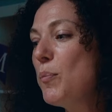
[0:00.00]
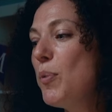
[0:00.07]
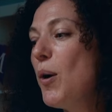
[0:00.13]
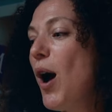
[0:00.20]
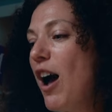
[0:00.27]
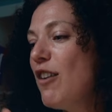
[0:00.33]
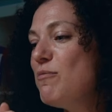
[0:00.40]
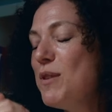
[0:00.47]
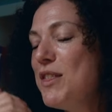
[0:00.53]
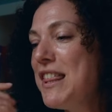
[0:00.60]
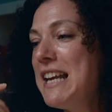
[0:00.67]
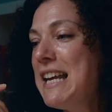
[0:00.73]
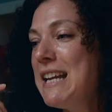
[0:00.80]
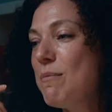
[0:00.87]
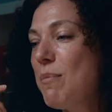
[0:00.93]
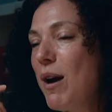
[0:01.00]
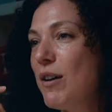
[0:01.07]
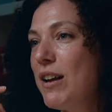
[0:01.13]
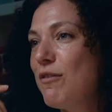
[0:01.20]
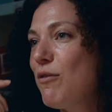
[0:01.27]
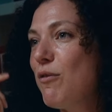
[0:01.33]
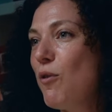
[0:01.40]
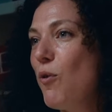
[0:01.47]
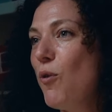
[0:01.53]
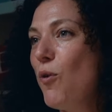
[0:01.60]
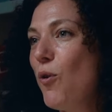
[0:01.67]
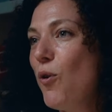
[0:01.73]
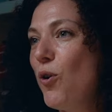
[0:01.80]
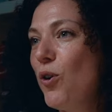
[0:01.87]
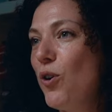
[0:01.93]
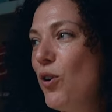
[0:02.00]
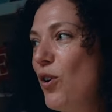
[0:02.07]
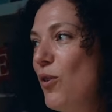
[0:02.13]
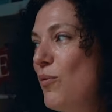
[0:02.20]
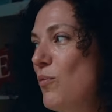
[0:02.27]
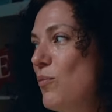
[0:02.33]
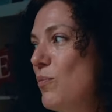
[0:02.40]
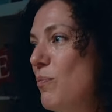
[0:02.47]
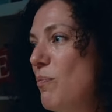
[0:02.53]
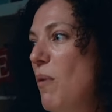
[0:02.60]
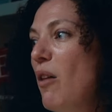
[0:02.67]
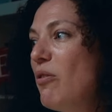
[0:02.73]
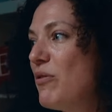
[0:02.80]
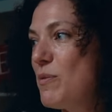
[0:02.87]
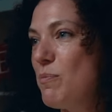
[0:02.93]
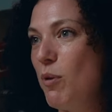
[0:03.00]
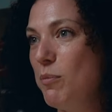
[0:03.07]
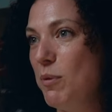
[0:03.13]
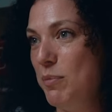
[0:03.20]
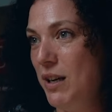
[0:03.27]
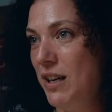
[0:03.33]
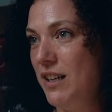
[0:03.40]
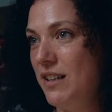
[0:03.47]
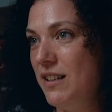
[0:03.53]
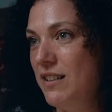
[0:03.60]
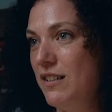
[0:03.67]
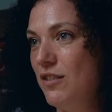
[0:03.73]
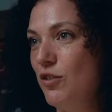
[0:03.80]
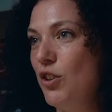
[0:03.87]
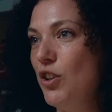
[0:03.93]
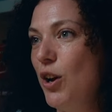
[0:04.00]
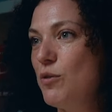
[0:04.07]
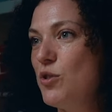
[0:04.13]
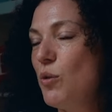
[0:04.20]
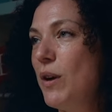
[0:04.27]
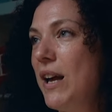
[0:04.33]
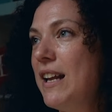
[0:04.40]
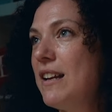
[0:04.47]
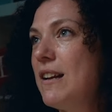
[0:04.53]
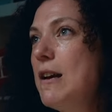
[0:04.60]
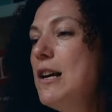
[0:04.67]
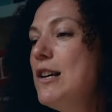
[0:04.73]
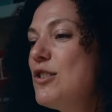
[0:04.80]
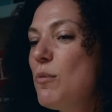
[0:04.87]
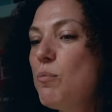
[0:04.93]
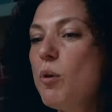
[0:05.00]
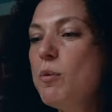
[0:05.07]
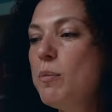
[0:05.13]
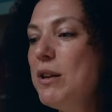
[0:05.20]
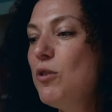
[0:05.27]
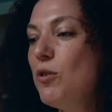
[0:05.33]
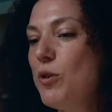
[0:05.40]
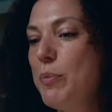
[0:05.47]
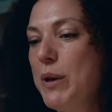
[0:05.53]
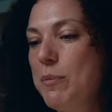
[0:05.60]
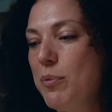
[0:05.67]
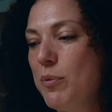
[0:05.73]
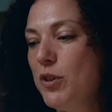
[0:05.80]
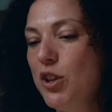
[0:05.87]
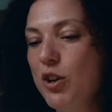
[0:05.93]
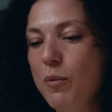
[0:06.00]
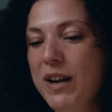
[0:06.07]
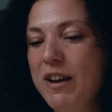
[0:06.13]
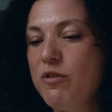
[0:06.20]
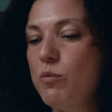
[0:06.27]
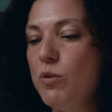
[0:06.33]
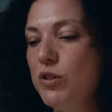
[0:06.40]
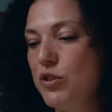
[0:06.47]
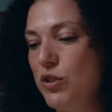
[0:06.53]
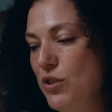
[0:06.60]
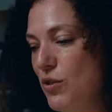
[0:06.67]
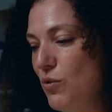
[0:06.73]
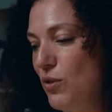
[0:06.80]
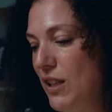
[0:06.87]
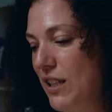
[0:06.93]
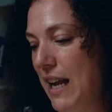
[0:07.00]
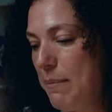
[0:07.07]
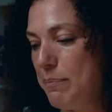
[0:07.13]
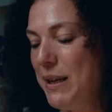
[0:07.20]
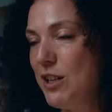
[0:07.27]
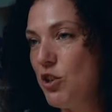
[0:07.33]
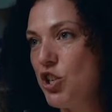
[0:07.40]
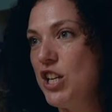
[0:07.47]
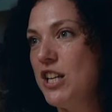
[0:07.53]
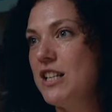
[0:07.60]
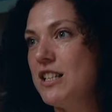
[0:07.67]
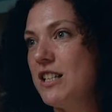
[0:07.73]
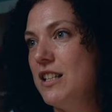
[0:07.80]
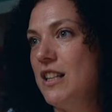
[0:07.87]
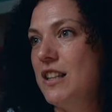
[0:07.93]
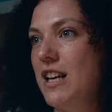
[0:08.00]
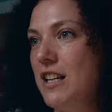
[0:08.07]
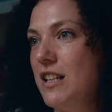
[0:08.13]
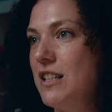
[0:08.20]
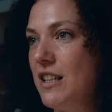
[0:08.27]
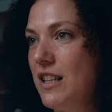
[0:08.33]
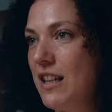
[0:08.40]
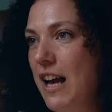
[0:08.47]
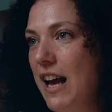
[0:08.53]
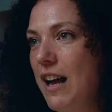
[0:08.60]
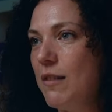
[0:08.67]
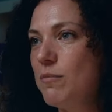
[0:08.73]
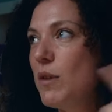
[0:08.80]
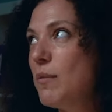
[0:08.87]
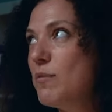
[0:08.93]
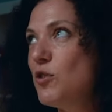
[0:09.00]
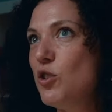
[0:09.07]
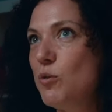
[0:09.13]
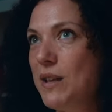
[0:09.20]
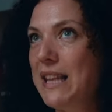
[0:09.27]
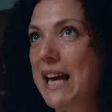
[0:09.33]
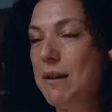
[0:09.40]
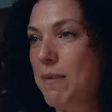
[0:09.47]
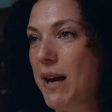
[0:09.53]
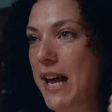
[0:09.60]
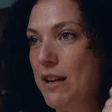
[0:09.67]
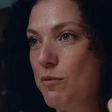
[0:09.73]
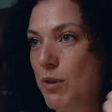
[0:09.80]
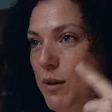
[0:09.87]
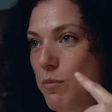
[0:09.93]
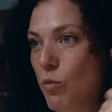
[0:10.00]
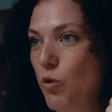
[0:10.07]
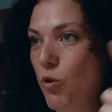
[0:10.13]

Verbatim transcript: but I've been thinking about it for months probably you know so in so probably all the people you know when everyone does all the like beat sheets and the things and that i'm, I'm doing that in my head while i'm